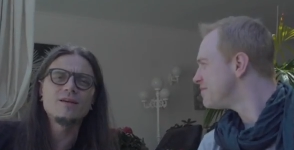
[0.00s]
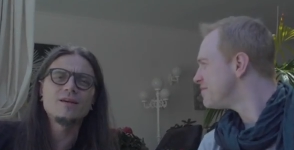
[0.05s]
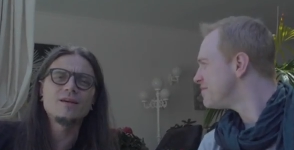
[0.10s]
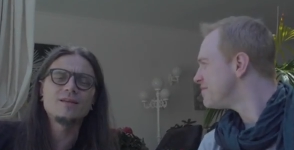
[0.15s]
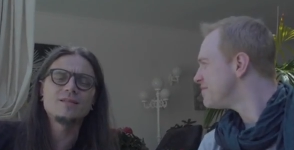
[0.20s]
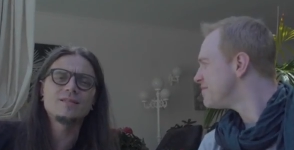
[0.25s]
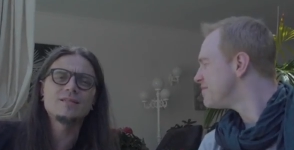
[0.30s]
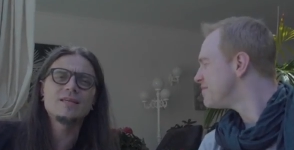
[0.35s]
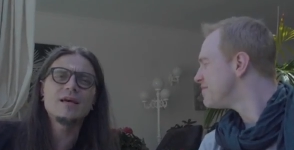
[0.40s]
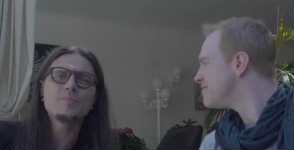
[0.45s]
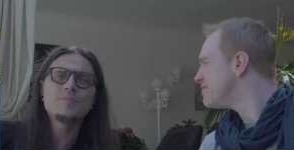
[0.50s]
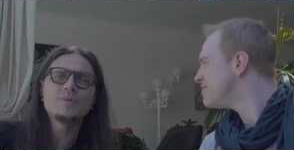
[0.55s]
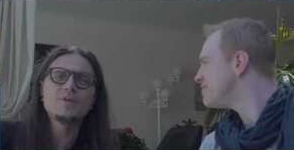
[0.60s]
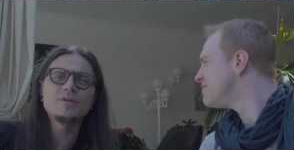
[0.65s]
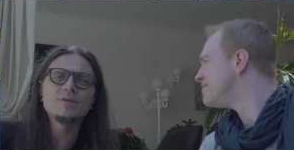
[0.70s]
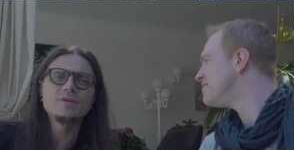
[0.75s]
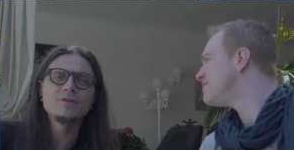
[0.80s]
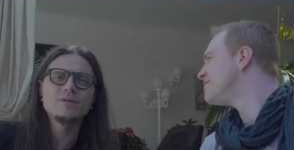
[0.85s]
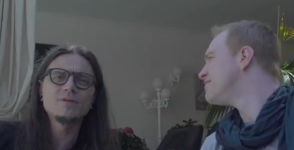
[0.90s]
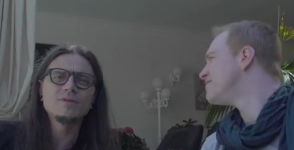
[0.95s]

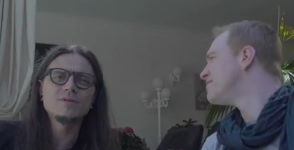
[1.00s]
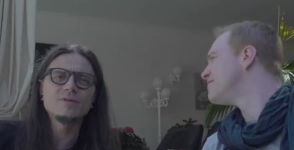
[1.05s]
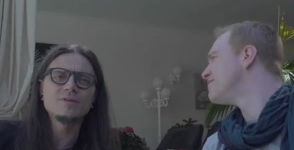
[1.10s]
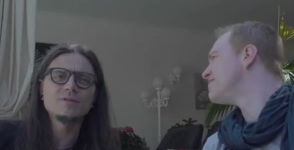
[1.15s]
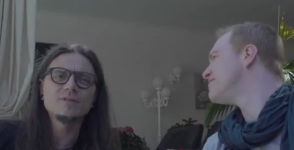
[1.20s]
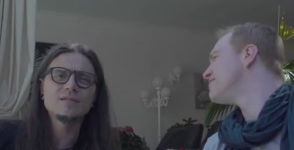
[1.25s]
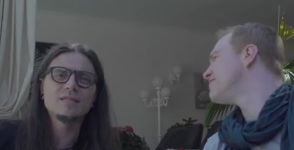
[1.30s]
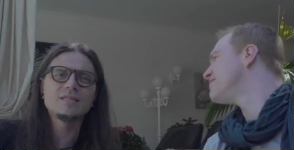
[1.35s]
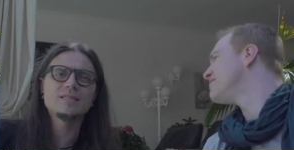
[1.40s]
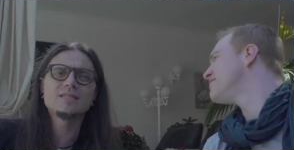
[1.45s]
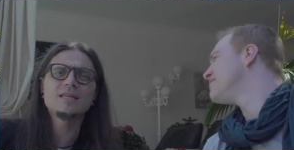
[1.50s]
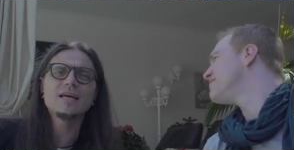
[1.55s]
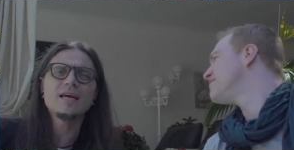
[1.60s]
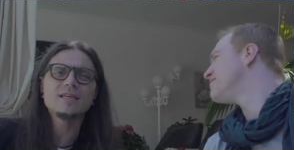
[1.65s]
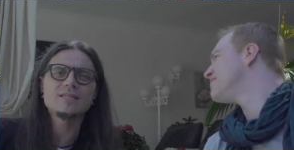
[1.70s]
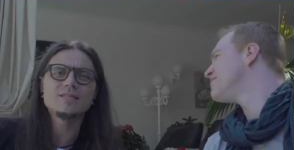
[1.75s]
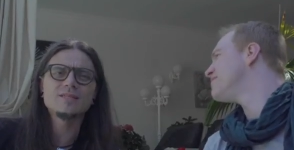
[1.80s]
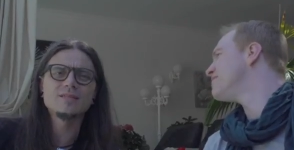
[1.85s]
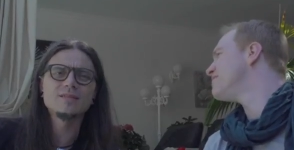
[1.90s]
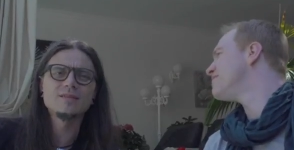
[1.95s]
Speaker 1: accept
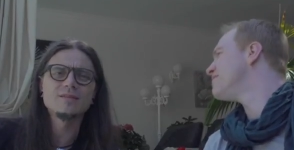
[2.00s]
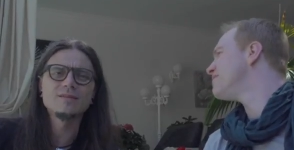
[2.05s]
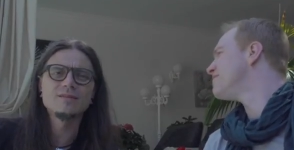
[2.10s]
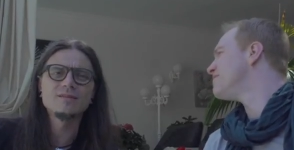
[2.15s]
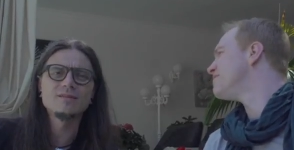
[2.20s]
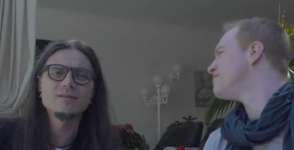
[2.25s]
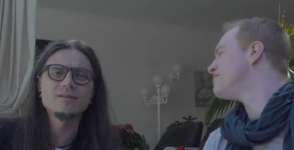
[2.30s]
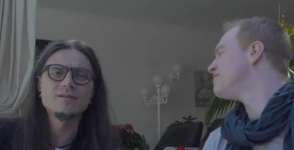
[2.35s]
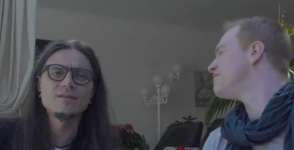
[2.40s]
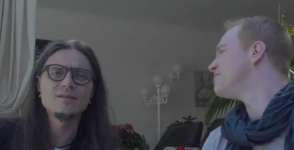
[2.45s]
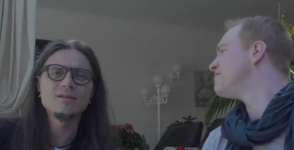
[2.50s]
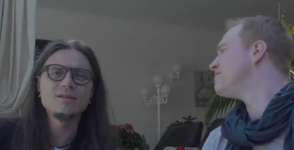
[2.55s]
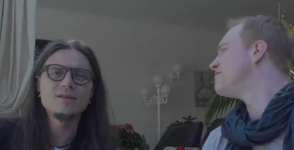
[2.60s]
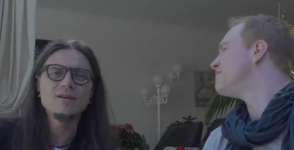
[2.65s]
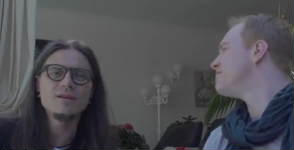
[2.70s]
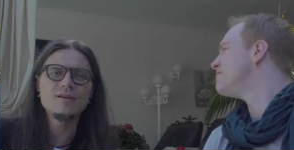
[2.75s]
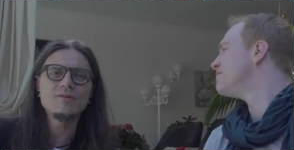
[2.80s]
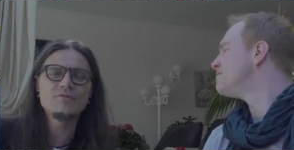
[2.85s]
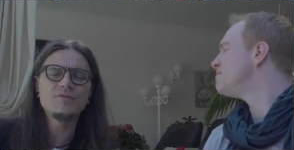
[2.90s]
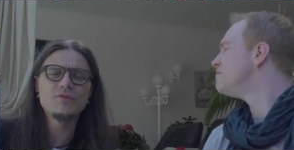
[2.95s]
success
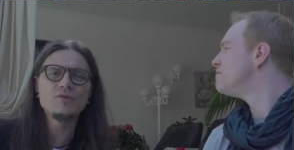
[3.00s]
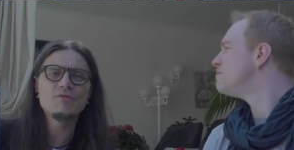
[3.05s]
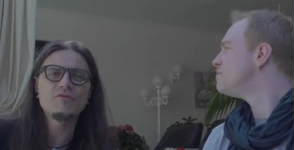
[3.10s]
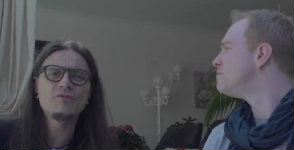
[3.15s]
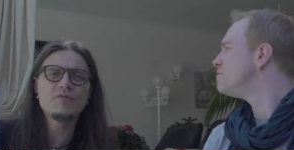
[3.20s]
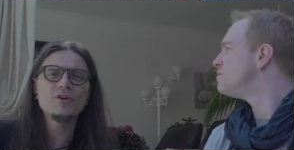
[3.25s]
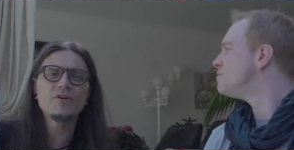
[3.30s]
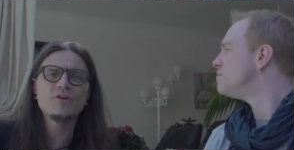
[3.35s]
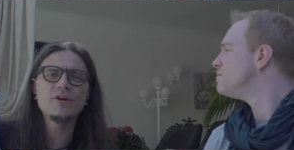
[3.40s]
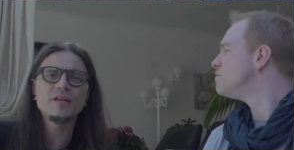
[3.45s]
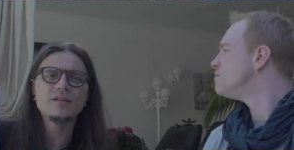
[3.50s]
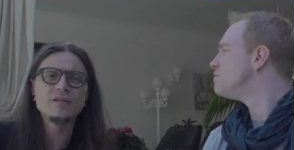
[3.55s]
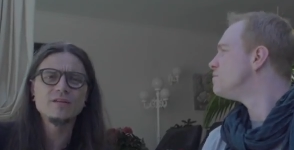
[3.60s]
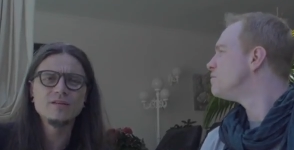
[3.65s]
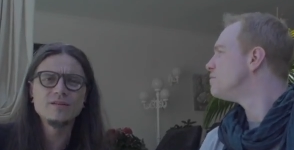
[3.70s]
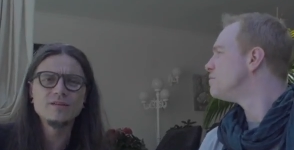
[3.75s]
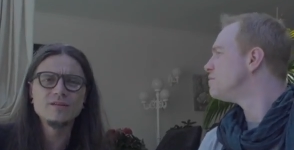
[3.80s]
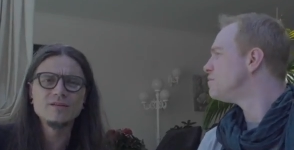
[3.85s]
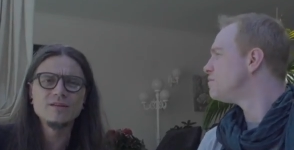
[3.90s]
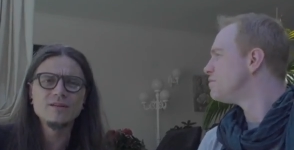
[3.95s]
if you fear
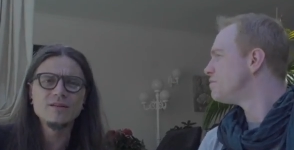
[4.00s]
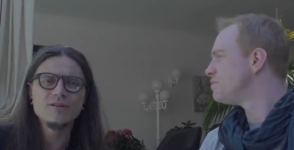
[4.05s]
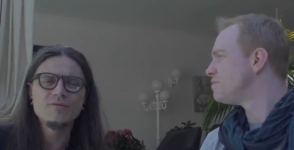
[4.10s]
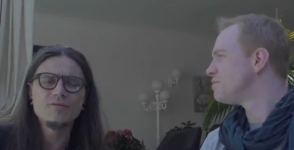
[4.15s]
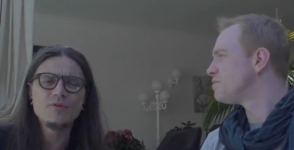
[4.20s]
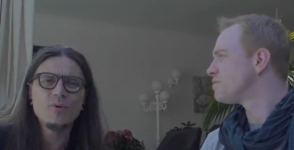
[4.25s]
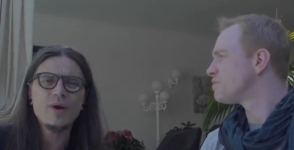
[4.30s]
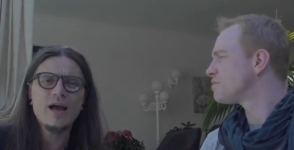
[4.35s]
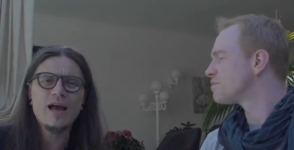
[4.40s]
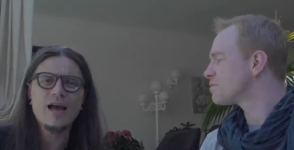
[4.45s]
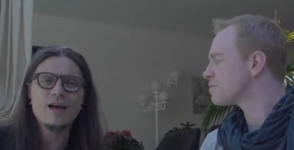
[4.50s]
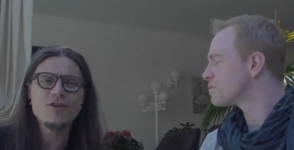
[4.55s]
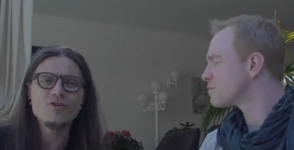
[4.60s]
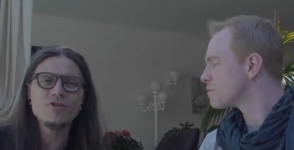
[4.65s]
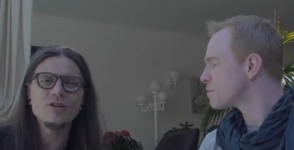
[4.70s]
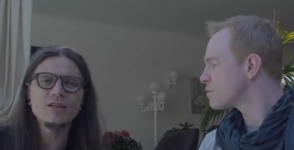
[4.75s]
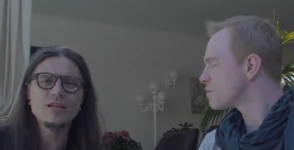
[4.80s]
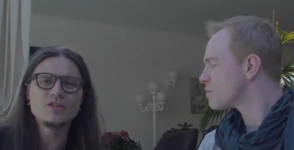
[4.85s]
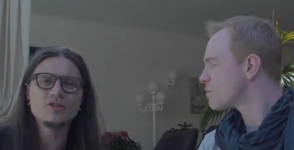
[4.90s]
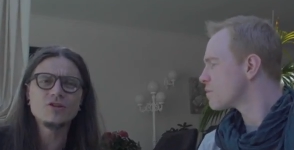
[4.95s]
it? if you
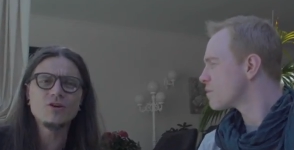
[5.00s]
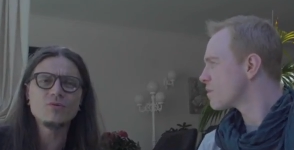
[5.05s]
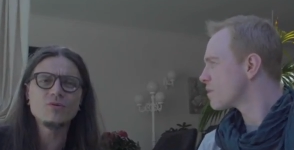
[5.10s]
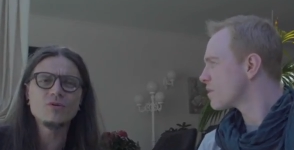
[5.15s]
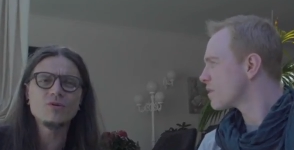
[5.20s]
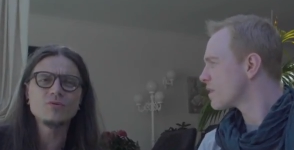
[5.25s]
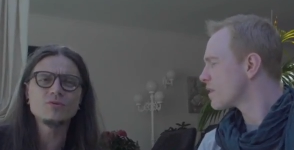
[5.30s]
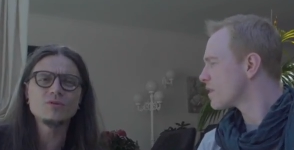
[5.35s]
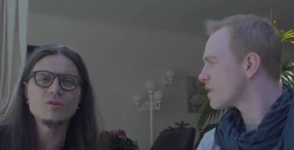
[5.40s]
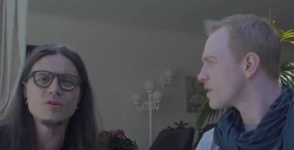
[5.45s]
actually don't go